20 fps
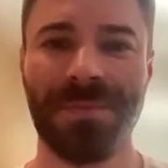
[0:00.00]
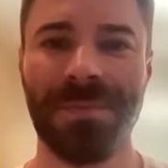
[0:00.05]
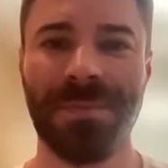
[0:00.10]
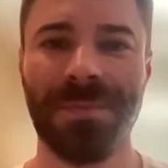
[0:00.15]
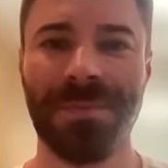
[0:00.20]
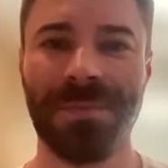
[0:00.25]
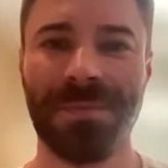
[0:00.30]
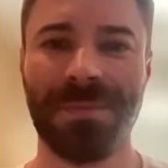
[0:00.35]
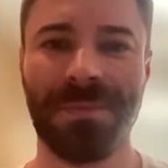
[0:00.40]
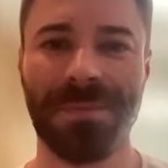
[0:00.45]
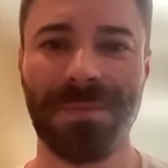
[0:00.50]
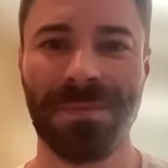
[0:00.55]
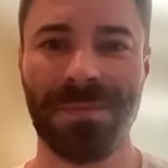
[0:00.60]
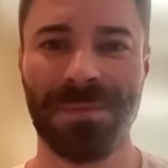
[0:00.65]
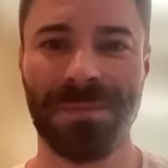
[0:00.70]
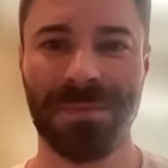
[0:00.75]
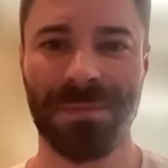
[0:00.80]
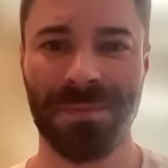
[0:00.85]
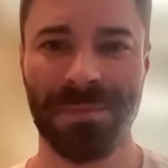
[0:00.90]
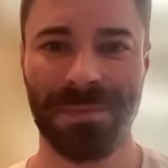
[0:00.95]

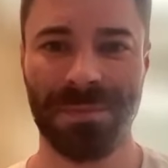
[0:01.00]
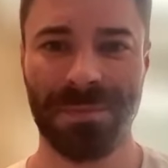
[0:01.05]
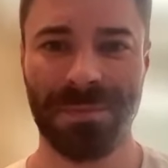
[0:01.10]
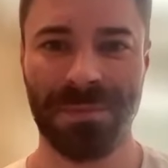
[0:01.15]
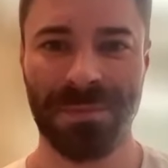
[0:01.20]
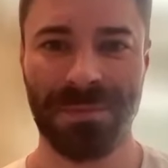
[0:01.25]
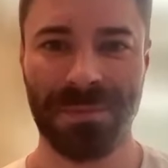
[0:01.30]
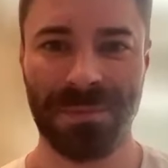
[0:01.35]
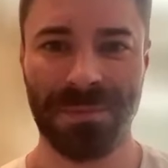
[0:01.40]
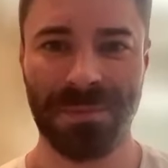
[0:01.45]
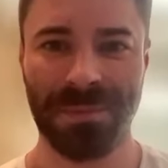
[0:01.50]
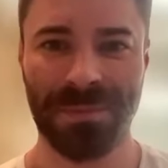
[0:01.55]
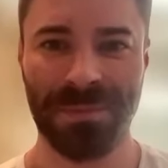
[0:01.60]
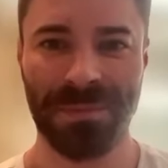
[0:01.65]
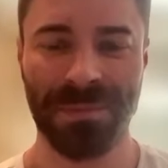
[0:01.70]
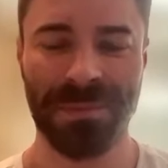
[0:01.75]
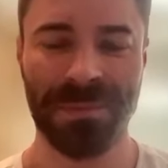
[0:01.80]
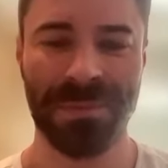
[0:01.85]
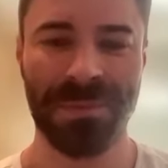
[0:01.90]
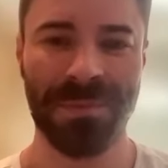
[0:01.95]

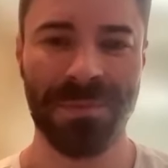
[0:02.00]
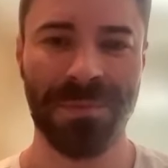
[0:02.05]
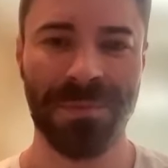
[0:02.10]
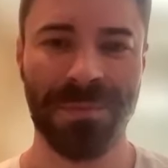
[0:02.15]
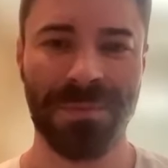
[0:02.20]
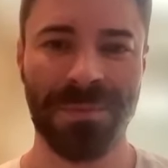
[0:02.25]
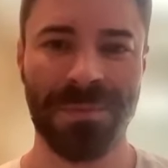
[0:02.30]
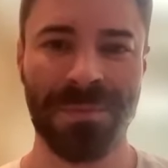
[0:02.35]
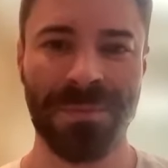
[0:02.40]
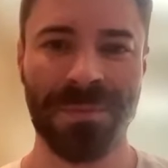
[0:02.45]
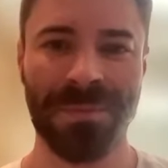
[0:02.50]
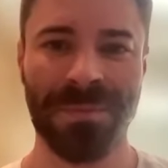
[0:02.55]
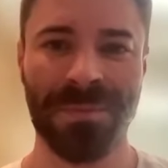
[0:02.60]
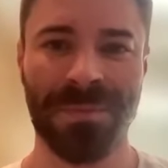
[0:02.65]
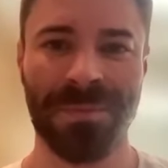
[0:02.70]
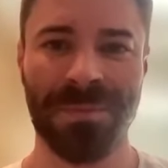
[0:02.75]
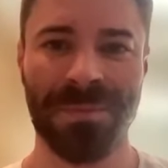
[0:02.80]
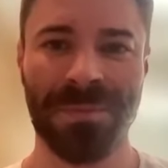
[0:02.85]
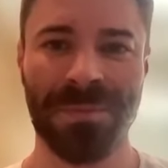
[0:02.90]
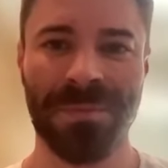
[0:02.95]

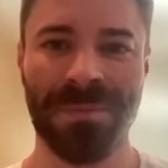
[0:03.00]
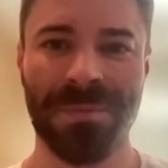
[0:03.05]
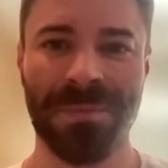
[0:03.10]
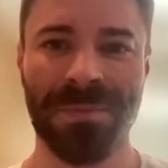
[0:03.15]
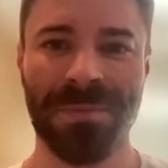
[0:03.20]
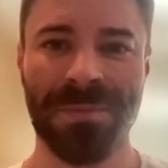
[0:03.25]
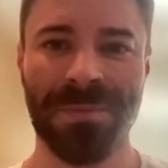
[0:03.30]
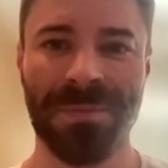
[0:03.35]
This person isn't speaking.